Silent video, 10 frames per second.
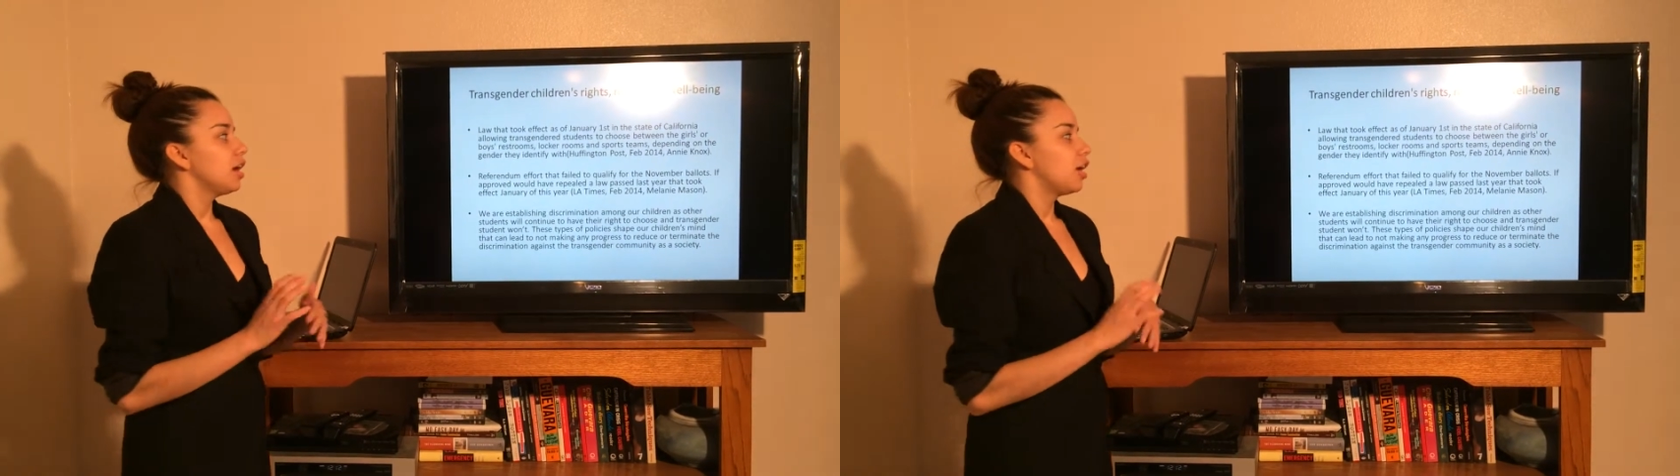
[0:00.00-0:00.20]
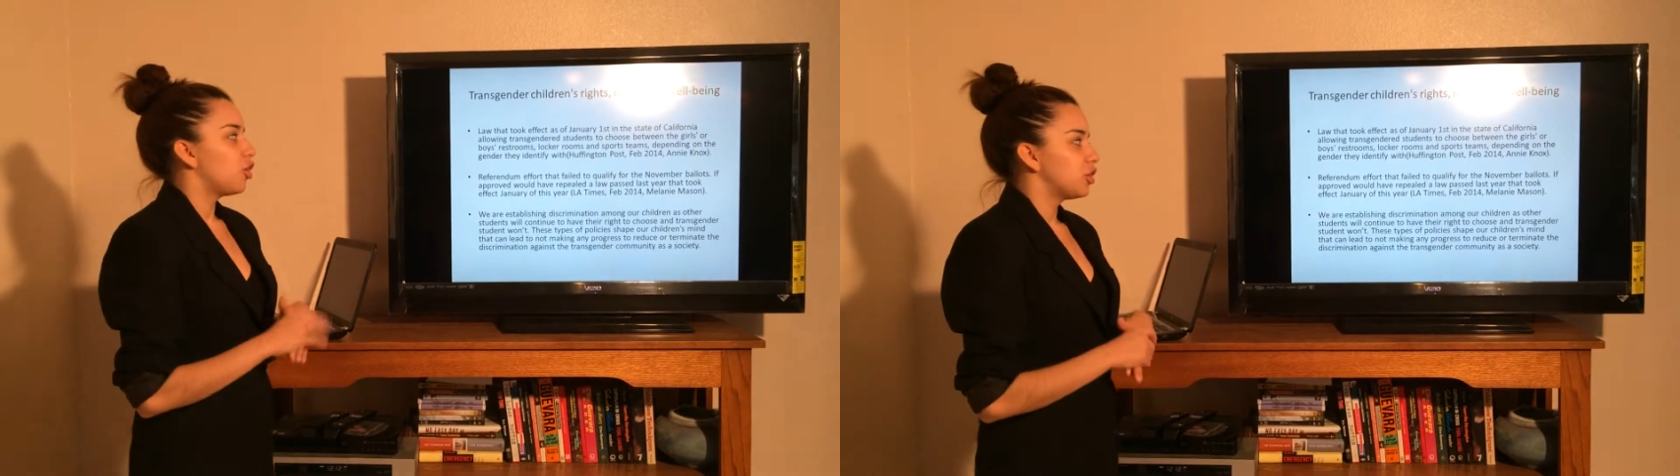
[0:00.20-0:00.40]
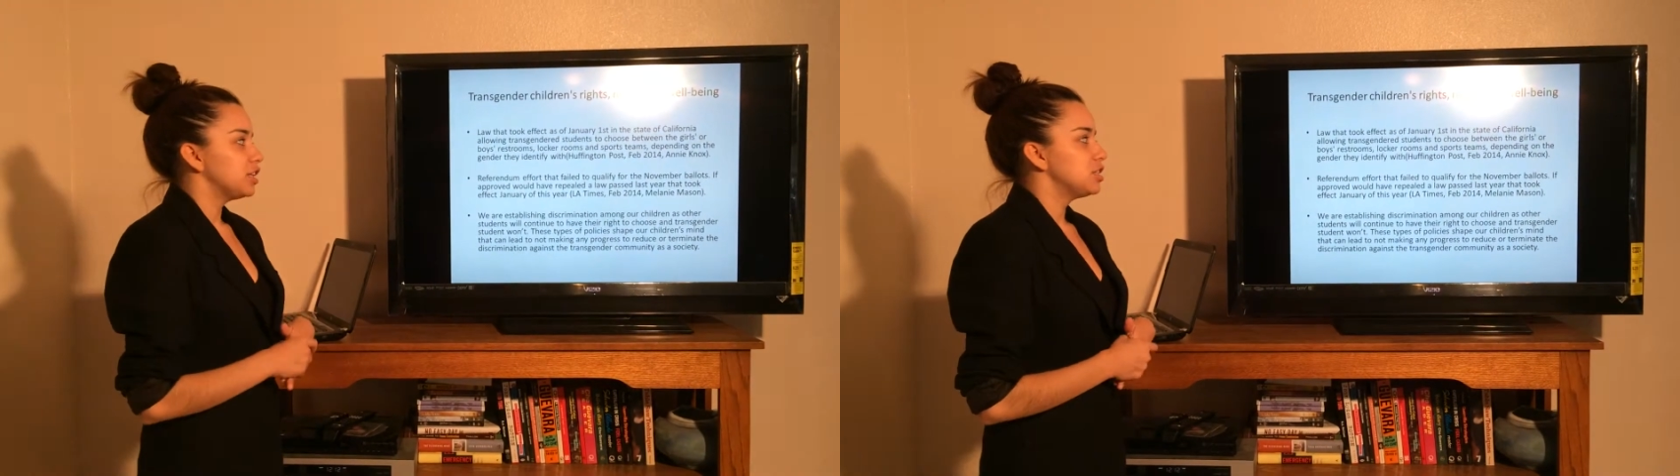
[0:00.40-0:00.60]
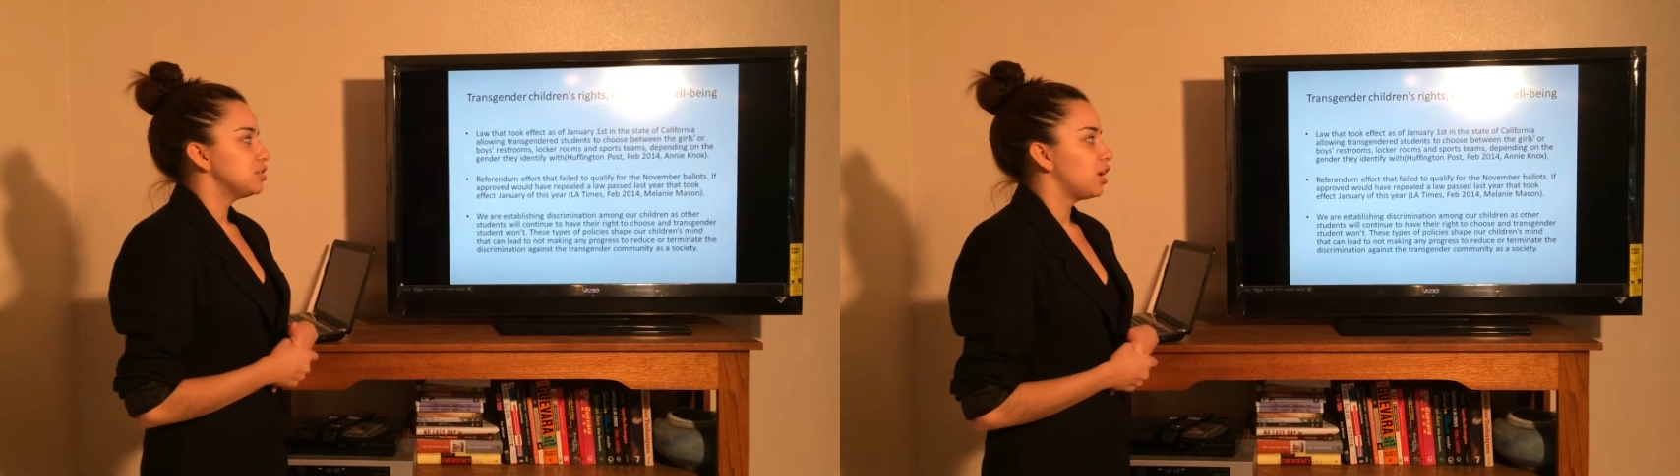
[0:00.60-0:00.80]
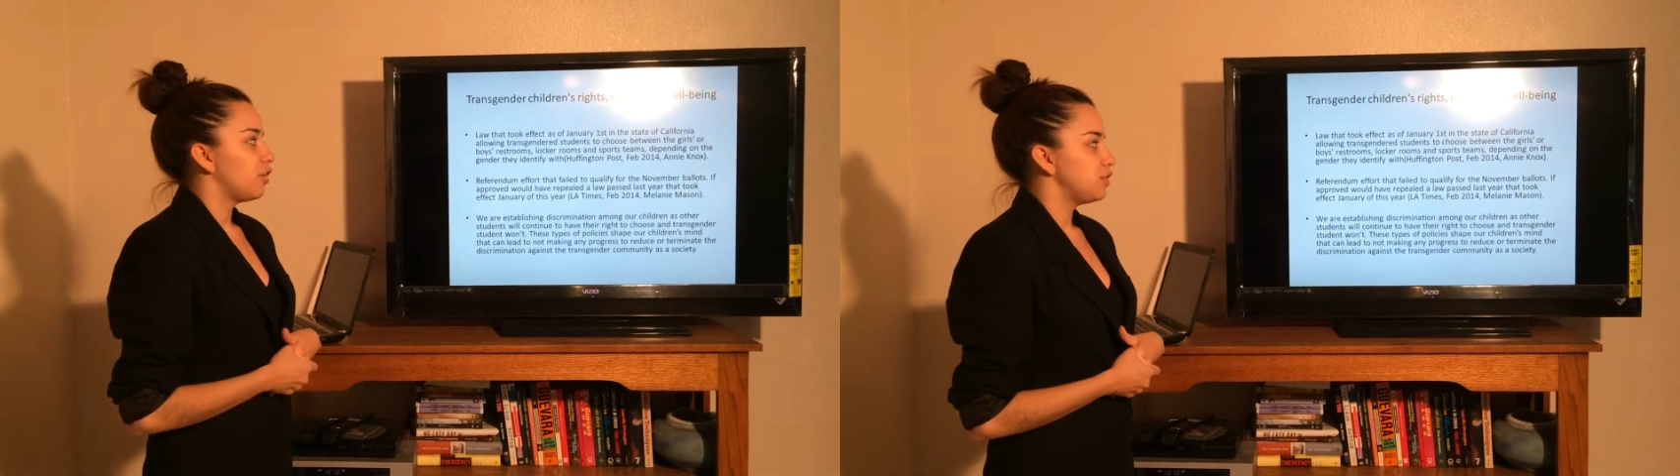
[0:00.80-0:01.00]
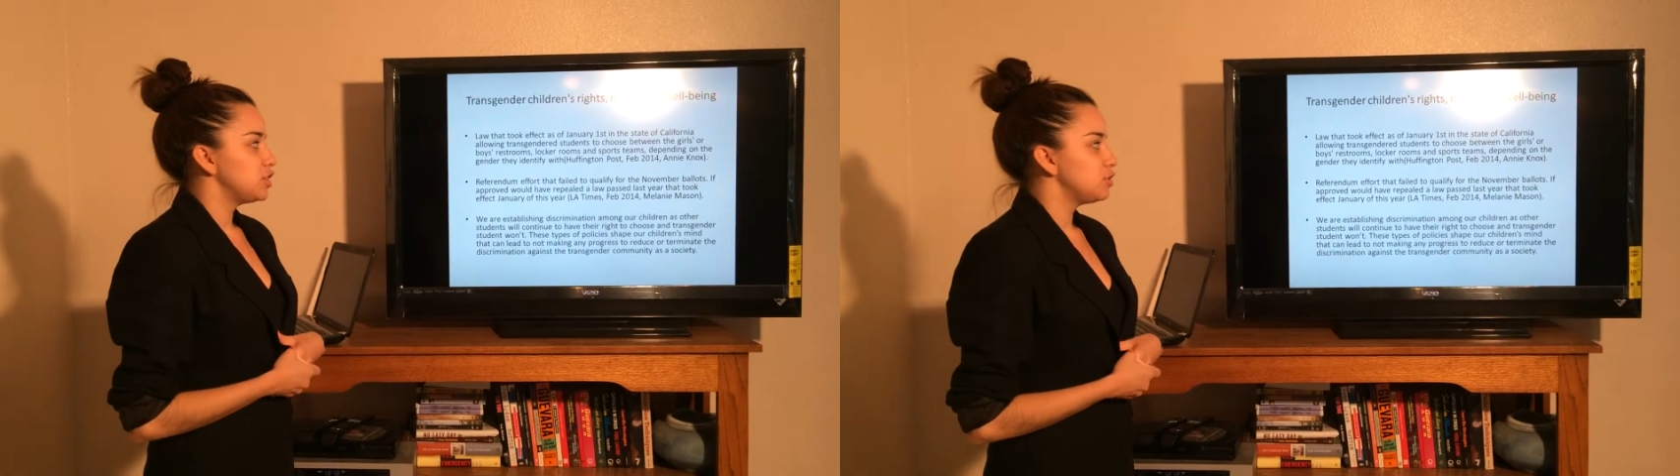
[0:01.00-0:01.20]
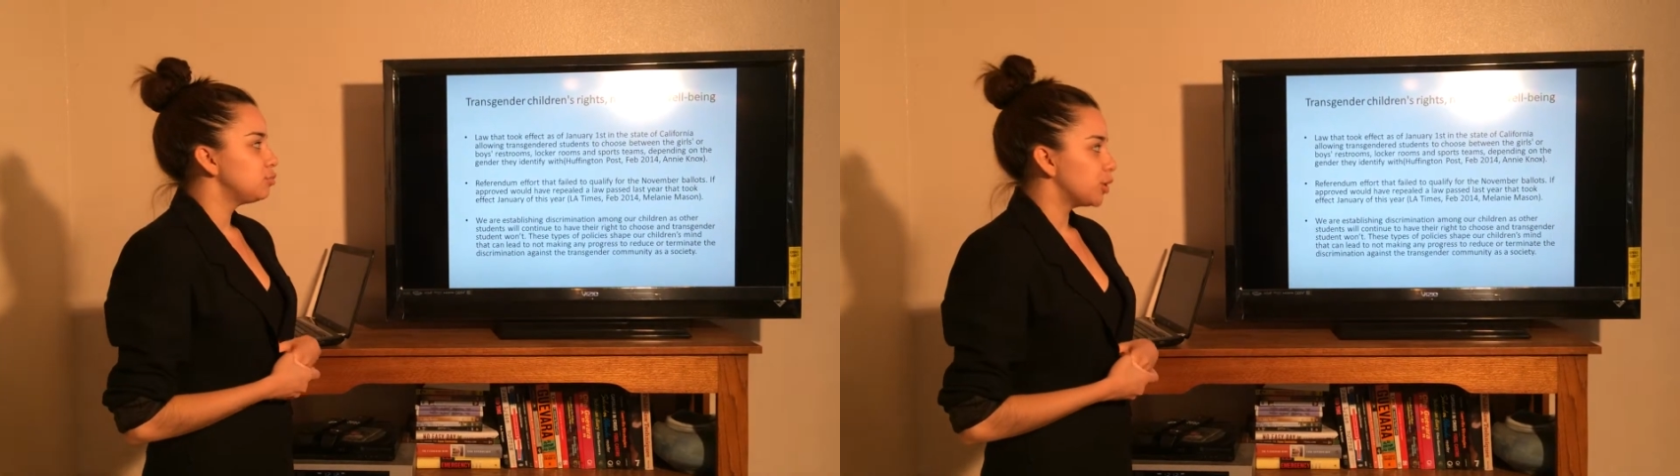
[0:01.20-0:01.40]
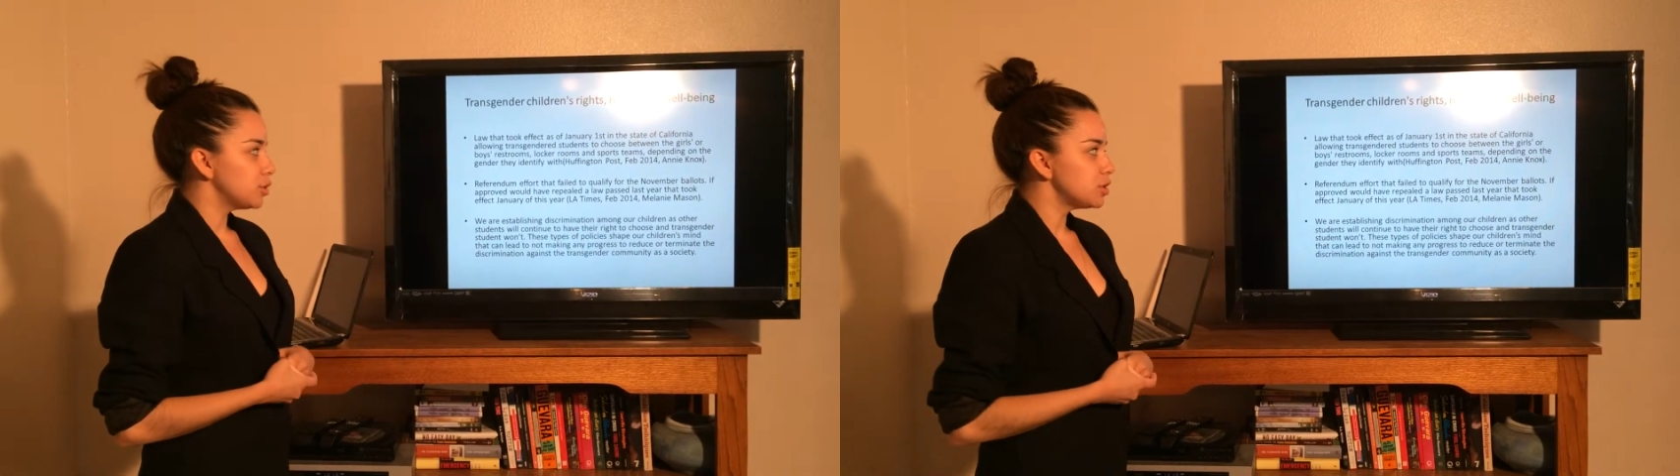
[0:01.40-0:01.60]
according to the Huffington
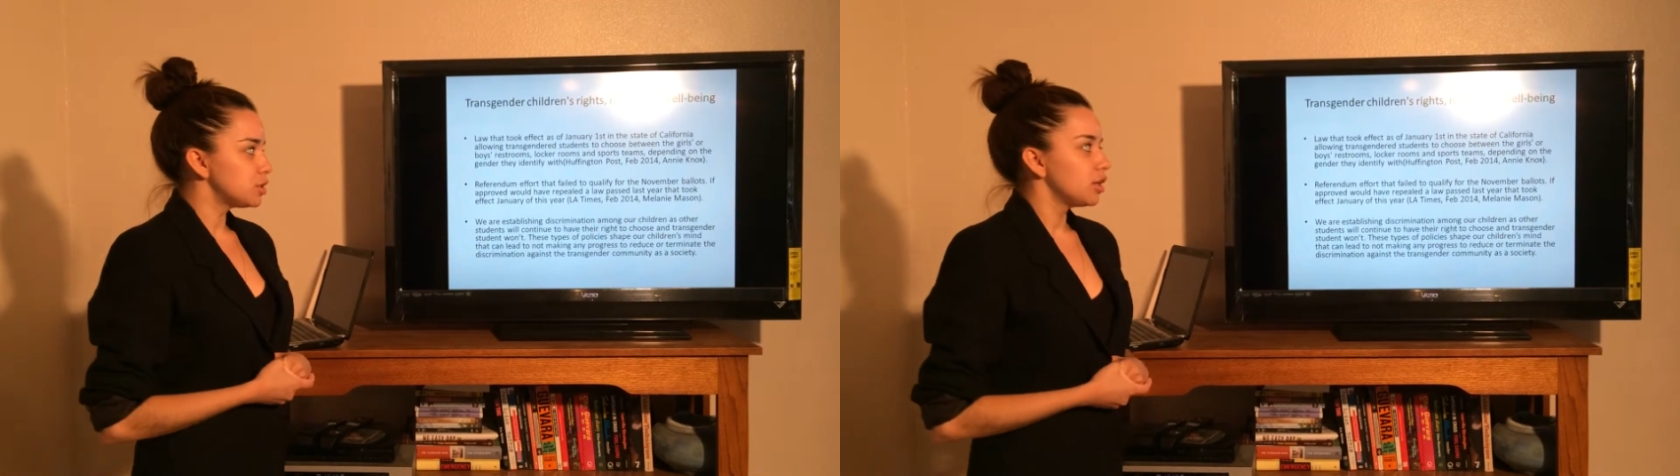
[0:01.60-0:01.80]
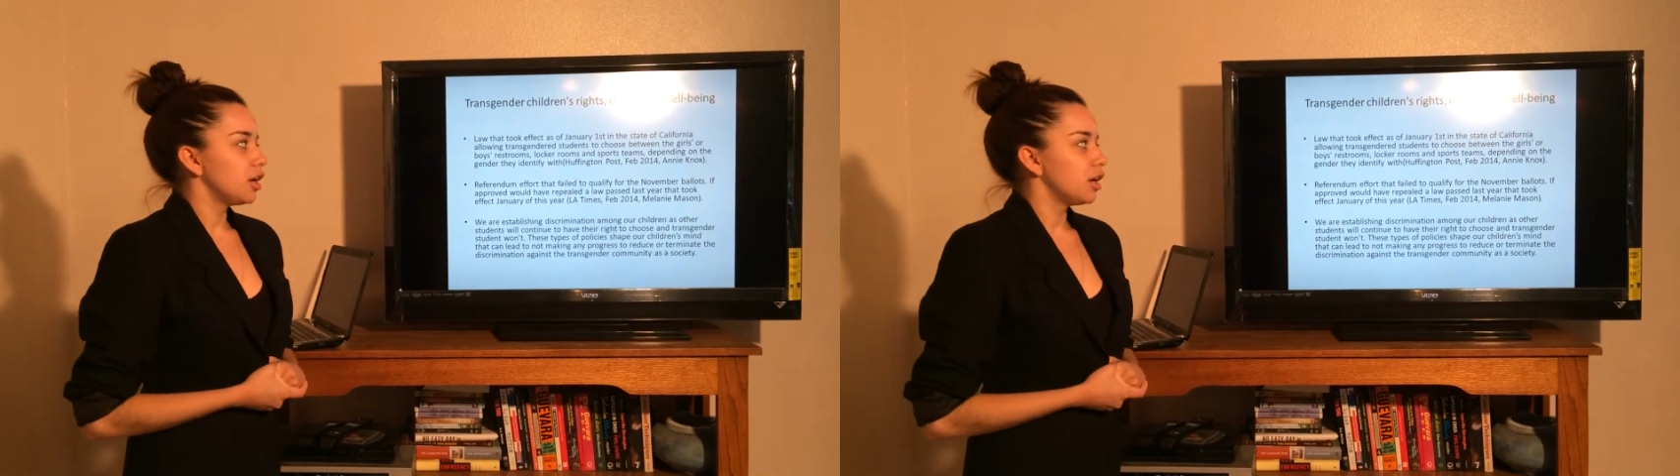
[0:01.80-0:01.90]
Post,